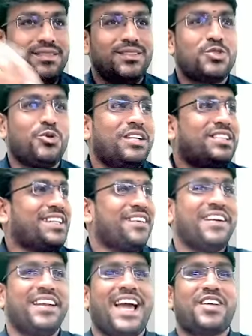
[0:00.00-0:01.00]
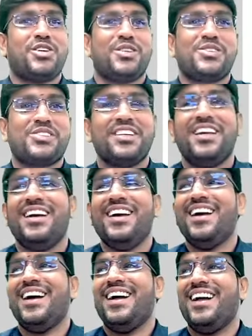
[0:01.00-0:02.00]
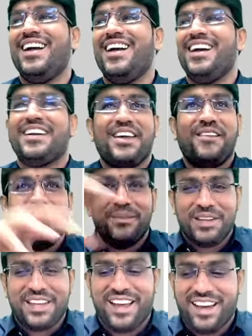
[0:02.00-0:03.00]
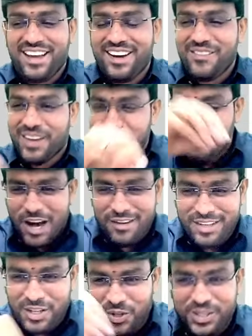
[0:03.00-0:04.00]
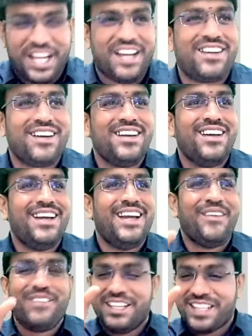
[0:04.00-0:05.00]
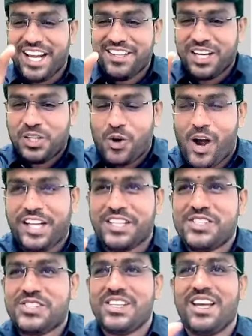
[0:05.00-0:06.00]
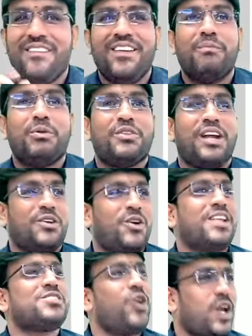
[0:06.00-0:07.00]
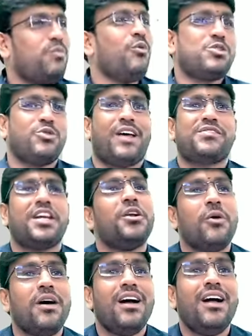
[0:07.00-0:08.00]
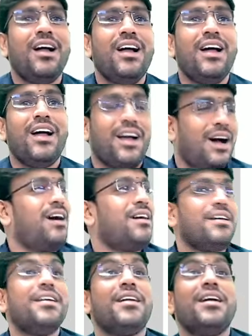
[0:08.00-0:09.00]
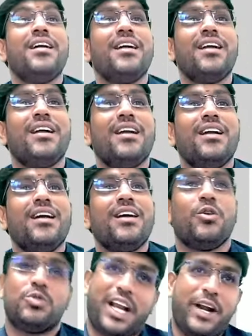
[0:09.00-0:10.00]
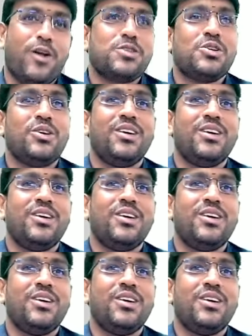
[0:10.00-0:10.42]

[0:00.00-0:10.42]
Students are giving reactions. Game will be there, one ball will rotate, we'll take that coins, we'll put that coins. Lot of movies you would have seen, no? You tried also?